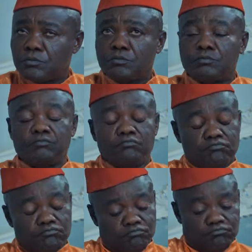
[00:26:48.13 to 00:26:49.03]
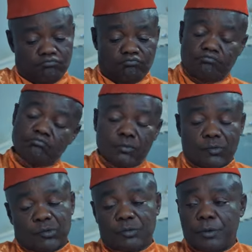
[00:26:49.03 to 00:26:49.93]
for we to kick off, we don't have
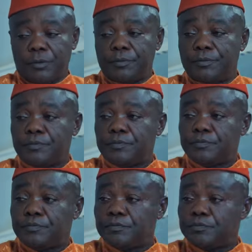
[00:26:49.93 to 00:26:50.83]
time. And